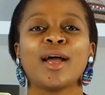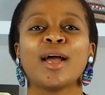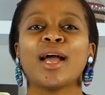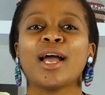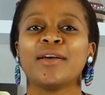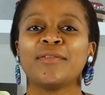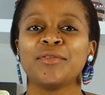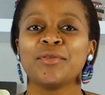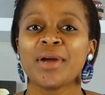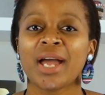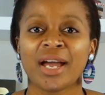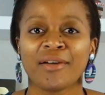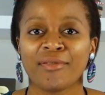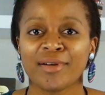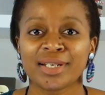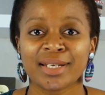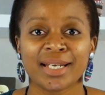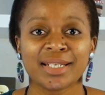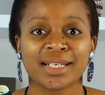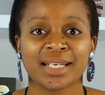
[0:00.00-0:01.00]
Have you
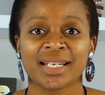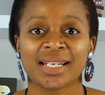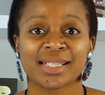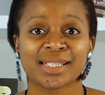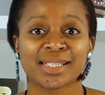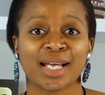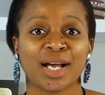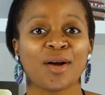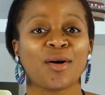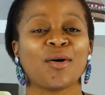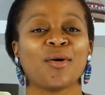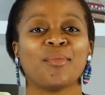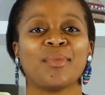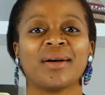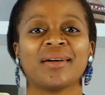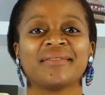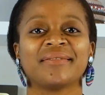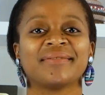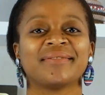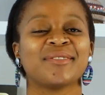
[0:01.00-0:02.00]
ever dated a
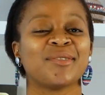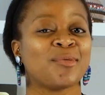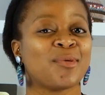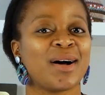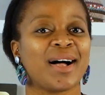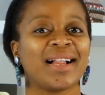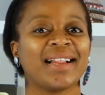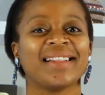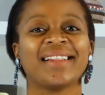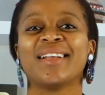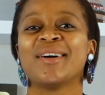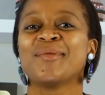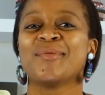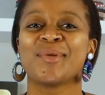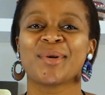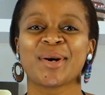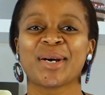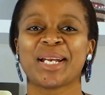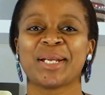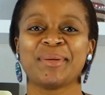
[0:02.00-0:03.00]
sangoma? Well,
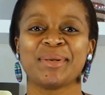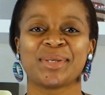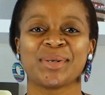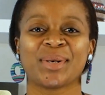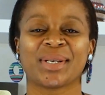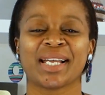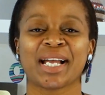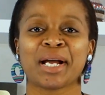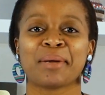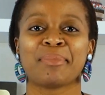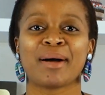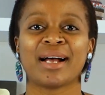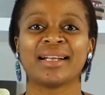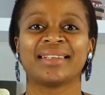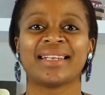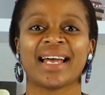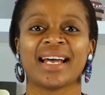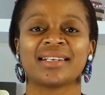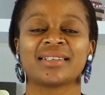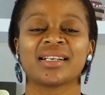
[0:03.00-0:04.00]
we're going to be talking
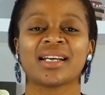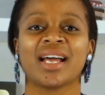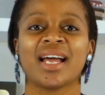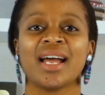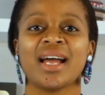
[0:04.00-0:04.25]
about that.